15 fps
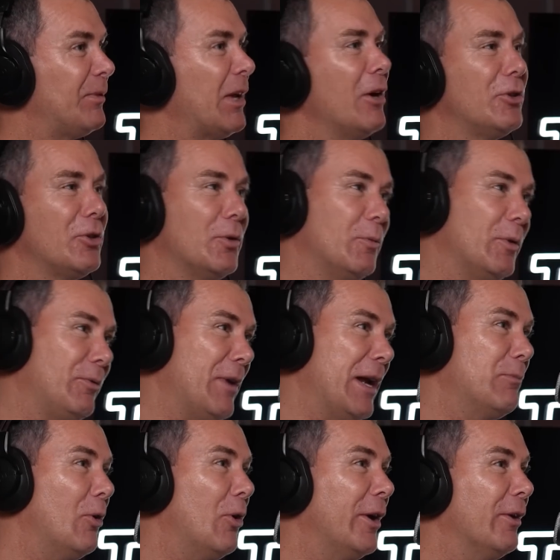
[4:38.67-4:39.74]
Don't do it with
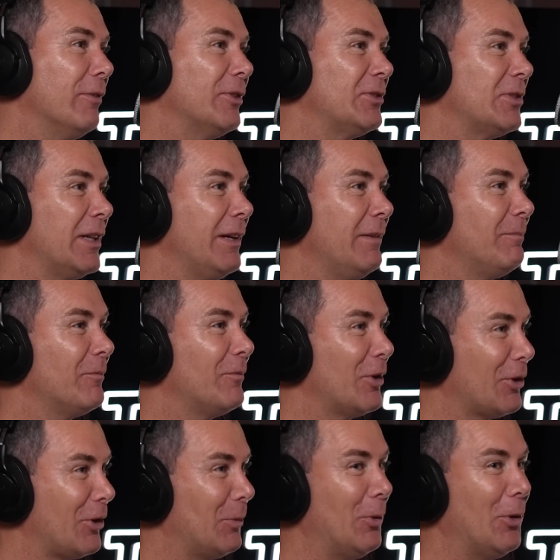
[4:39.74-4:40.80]
red wine, obviously, if
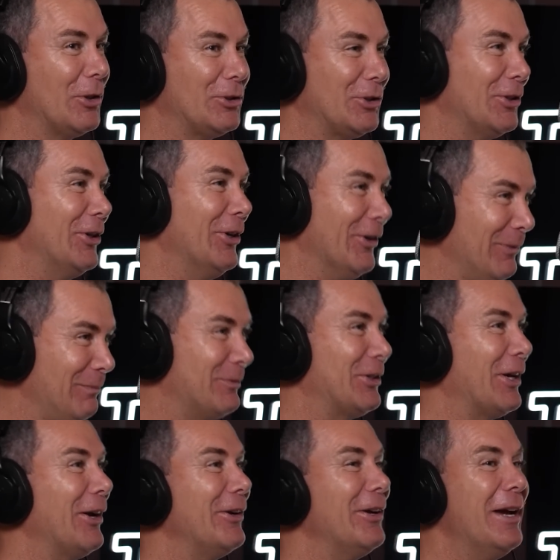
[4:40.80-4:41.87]
you've got a white shirt on.
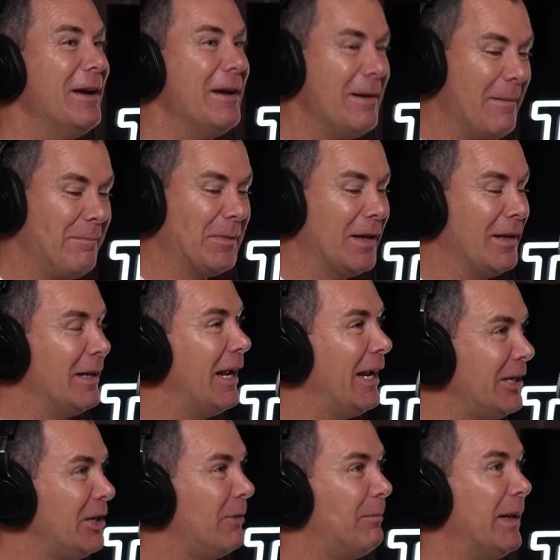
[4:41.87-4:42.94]
So
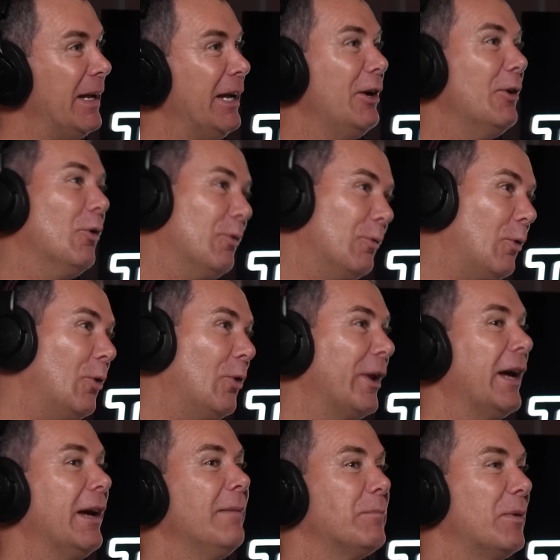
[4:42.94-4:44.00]
in your beer or
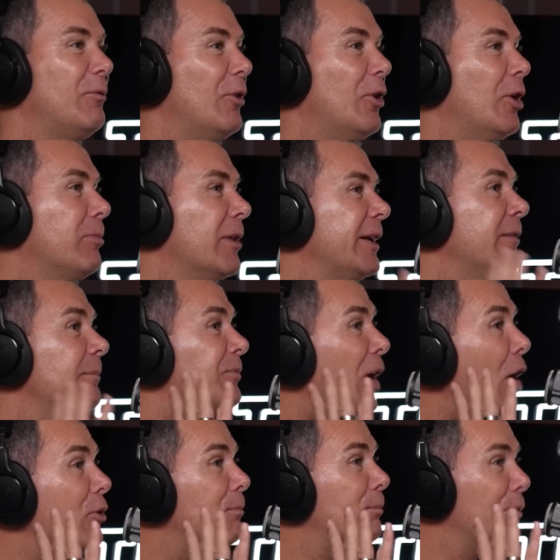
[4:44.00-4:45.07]
water, preferably,
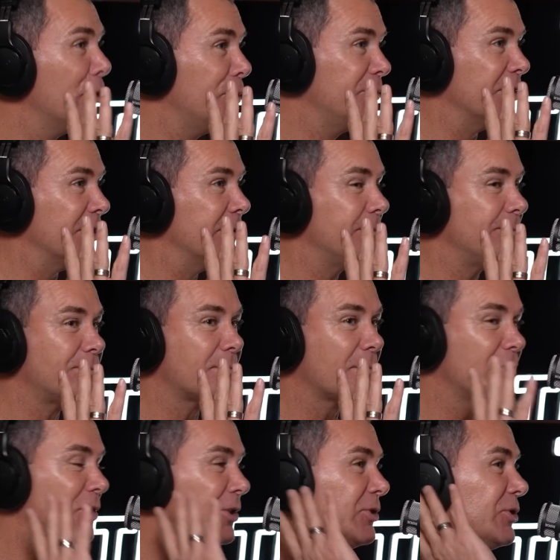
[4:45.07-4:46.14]
don't bruise it.
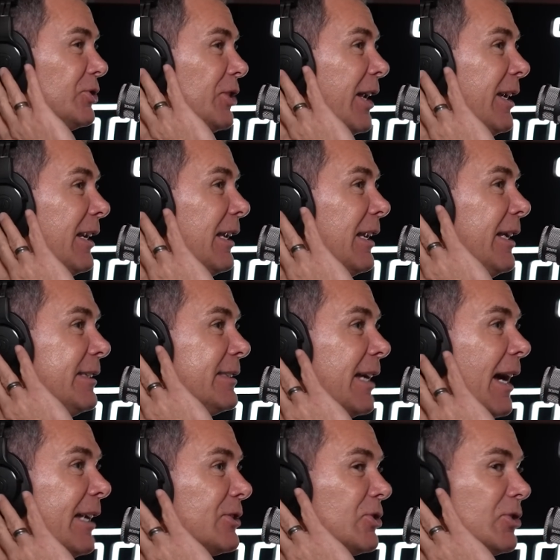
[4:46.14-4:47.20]
Just gently
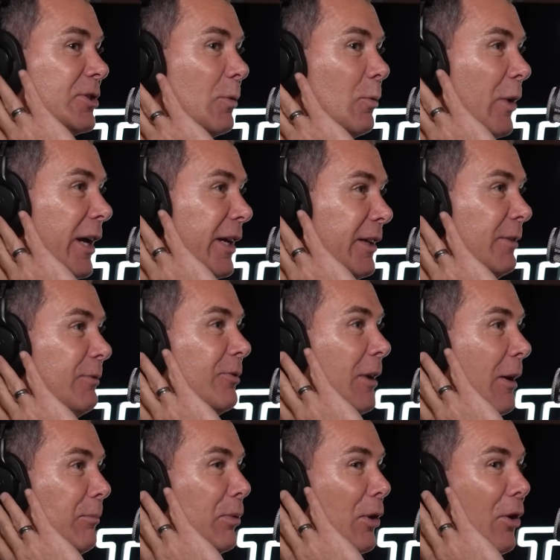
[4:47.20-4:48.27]
touch where you've
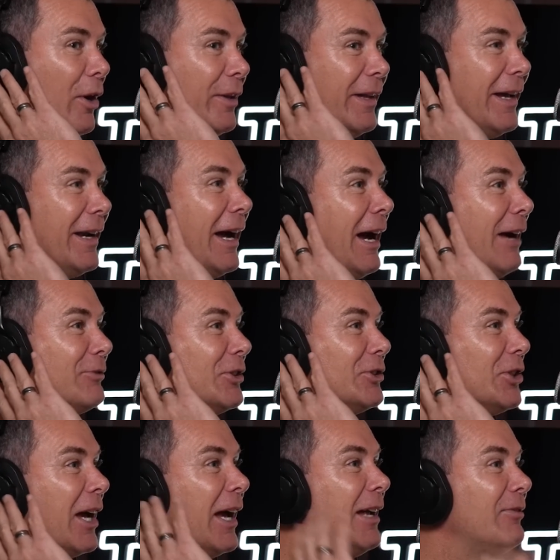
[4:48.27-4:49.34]
applied that
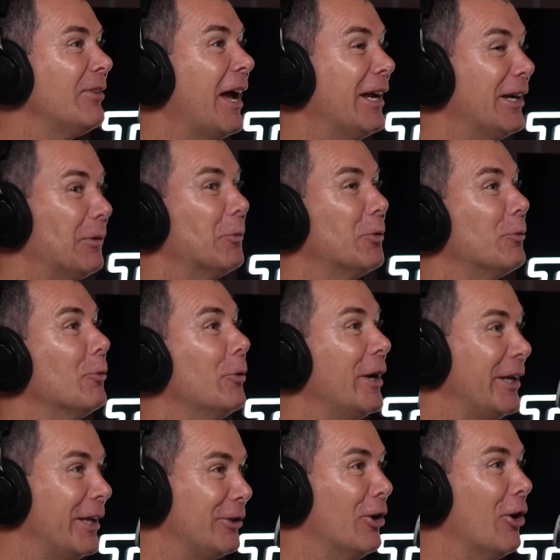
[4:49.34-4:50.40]
aftershave, and it will
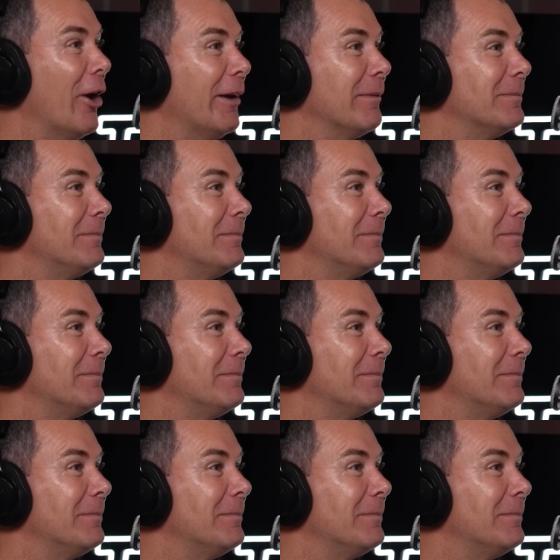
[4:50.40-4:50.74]
reignite.